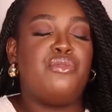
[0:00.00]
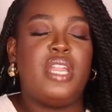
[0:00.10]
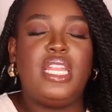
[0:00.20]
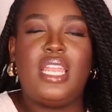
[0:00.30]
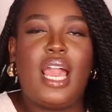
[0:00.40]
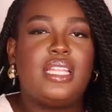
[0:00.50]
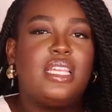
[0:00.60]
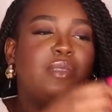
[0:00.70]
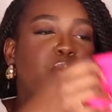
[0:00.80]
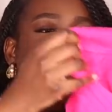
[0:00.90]
really like
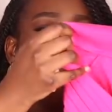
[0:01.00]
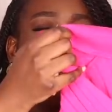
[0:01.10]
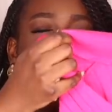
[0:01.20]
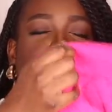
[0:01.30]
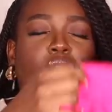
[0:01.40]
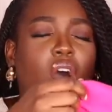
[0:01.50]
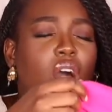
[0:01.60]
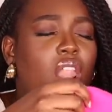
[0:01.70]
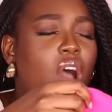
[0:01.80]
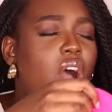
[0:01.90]
this because of the
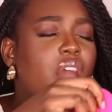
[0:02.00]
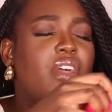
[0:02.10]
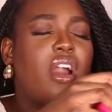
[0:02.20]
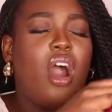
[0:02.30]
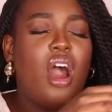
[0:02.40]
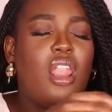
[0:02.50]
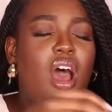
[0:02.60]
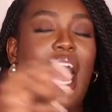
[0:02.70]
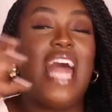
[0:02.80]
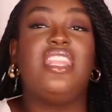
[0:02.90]
collar, the
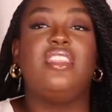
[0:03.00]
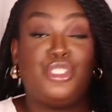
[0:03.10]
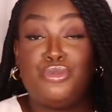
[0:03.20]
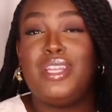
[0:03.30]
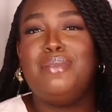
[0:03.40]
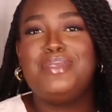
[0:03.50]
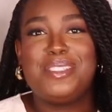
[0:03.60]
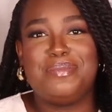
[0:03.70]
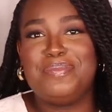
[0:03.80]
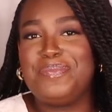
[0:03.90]
color, and it's
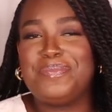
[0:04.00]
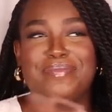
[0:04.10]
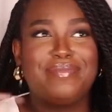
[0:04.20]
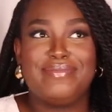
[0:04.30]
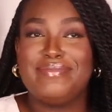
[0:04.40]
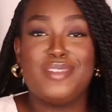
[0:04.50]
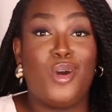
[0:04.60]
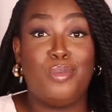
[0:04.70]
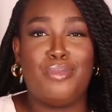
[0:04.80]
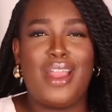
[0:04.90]
ribbed
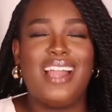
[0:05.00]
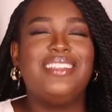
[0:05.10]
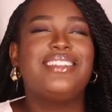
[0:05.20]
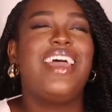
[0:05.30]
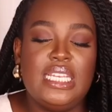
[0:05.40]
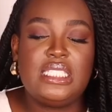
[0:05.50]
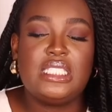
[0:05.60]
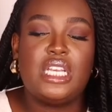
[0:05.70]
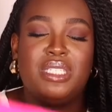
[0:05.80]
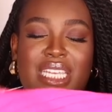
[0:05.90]
on brand.
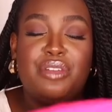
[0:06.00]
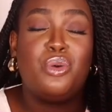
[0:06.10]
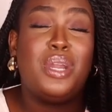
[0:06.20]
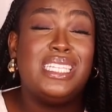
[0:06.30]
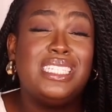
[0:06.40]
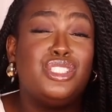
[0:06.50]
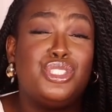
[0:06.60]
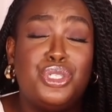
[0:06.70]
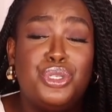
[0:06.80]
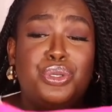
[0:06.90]
This material
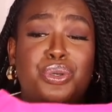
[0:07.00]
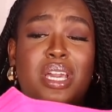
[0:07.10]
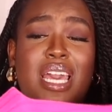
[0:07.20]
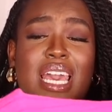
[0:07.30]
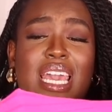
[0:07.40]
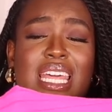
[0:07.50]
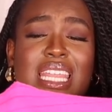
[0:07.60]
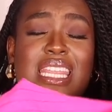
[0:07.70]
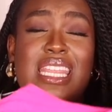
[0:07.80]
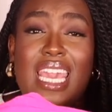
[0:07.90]
isn't too
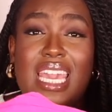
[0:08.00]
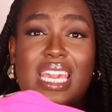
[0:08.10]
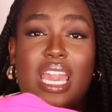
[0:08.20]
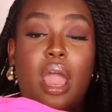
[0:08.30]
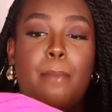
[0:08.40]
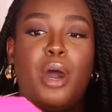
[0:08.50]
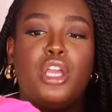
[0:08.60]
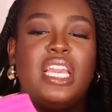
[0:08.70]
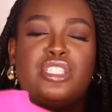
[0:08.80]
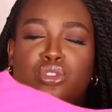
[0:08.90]
thick
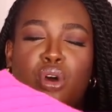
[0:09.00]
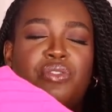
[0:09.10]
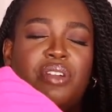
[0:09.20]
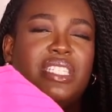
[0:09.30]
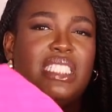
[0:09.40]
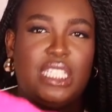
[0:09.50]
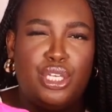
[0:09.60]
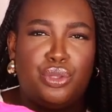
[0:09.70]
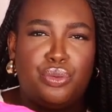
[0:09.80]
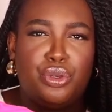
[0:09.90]
but it's not very
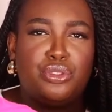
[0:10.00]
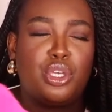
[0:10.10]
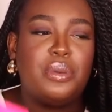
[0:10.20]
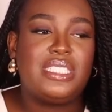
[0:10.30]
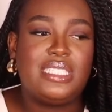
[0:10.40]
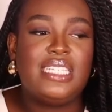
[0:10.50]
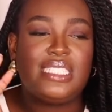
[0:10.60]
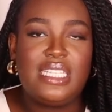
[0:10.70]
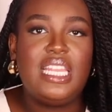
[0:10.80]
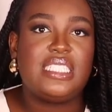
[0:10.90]
see-through so it's it's
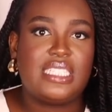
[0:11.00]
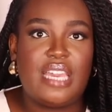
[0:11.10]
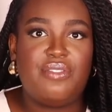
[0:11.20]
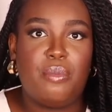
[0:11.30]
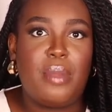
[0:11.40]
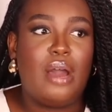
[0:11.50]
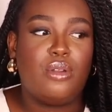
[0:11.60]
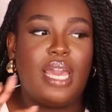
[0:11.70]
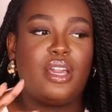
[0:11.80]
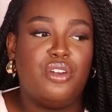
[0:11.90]
still a safe
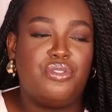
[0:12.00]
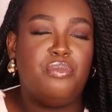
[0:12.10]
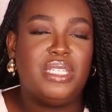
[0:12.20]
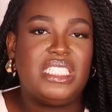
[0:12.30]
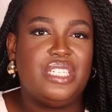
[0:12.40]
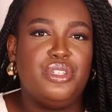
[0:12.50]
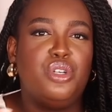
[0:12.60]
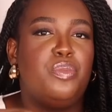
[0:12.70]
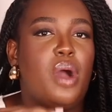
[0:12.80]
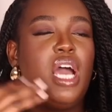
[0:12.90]
amount like of
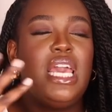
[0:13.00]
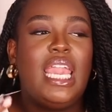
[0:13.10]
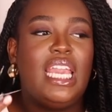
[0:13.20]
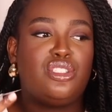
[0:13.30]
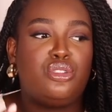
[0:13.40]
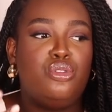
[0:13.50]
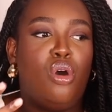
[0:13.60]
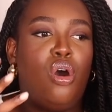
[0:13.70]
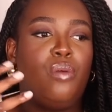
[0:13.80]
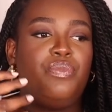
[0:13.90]
material but it's
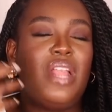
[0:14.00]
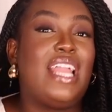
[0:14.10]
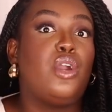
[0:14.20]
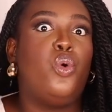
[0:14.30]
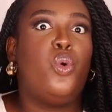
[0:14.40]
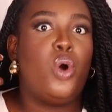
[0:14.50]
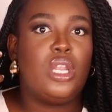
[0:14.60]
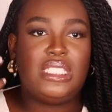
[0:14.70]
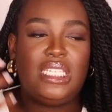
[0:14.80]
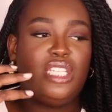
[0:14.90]
not like
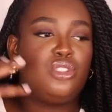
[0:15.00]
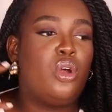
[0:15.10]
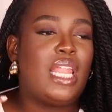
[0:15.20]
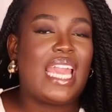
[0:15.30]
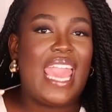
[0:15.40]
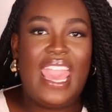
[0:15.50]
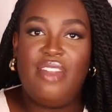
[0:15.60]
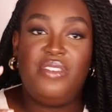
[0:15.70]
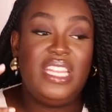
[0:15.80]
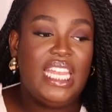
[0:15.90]
quality it's not like a
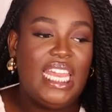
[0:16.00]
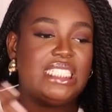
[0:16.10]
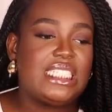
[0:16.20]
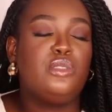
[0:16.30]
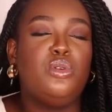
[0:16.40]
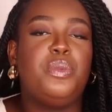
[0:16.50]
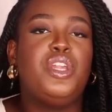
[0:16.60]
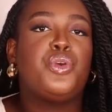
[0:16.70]
heavy knit this would be